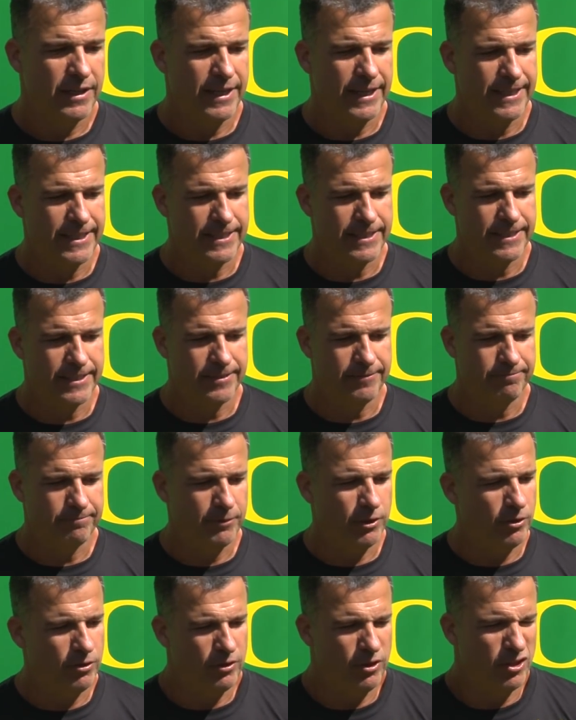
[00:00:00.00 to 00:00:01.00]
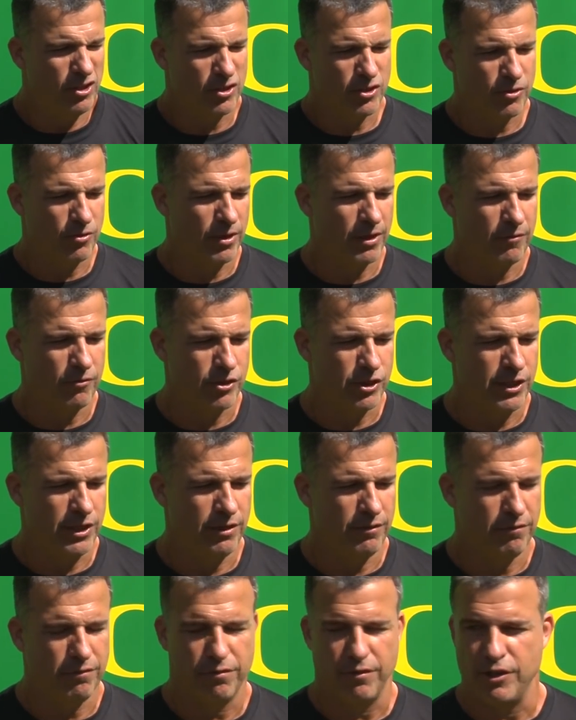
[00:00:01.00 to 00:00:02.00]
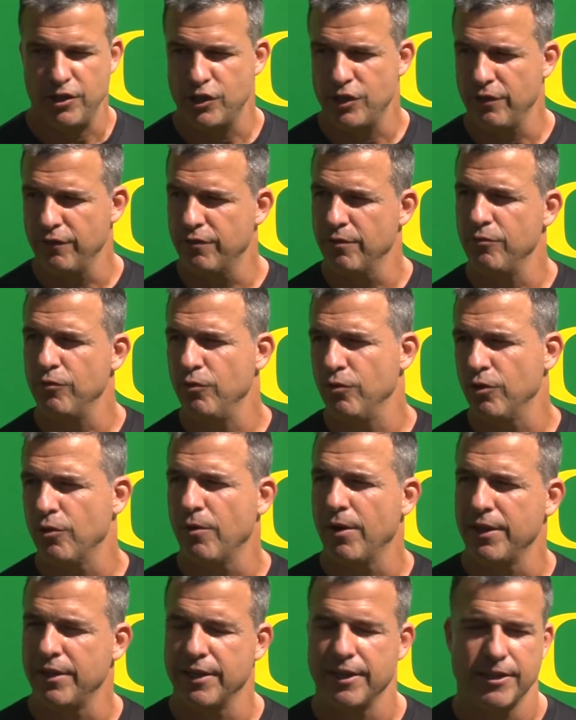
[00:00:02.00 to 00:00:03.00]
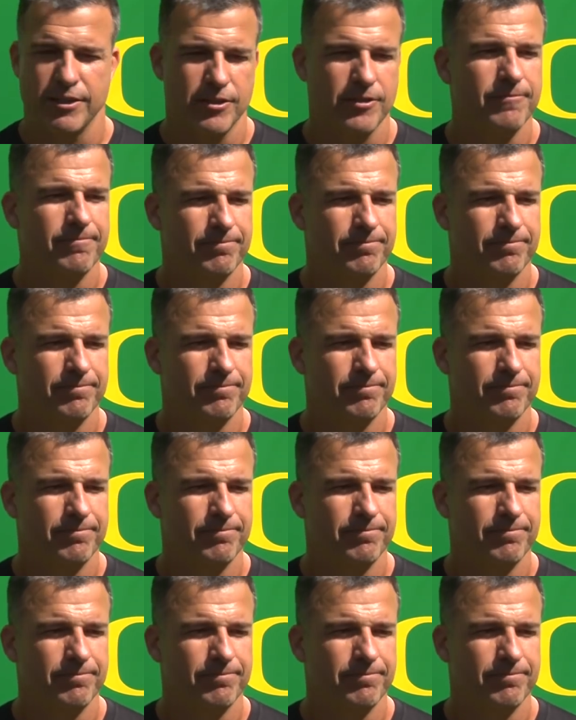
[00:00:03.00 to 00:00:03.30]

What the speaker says: And you just don't ever see him flinching from doing the right things.